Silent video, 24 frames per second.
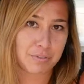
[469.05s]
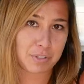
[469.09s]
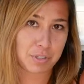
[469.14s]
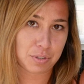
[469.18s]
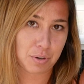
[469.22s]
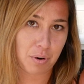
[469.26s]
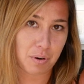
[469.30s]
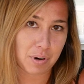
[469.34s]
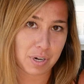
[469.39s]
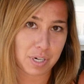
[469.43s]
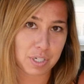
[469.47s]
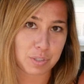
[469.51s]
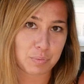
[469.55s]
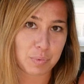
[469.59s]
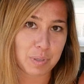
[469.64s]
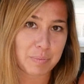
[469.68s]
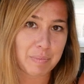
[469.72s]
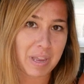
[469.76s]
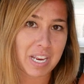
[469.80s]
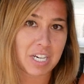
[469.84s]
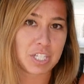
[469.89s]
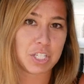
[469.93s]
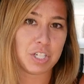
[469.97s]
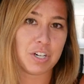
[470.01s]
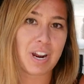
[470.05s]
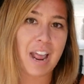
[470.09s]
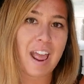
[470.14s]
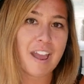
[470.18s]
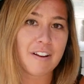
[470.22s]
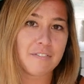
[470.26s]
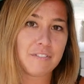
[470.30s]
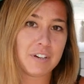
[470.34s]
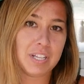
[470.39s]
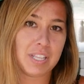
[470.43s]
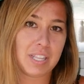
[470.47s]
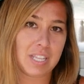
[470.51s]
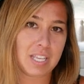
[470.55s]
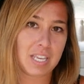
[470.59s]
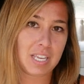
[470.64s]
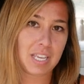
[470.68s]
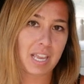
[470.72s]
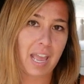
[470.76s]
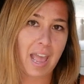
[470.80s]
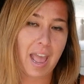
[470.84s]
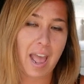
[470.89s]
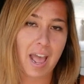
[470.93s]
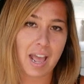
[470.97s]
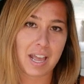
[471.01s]
of storage, we make sure
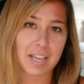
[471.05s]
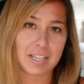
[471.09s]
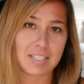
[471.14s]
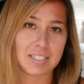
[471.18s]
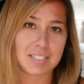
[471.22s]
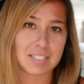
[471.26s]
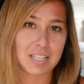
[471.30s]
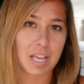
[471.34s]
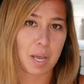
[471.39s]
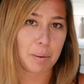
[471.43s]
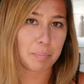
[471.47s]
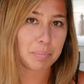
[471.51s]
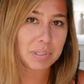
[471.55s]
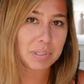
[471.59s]
everything has a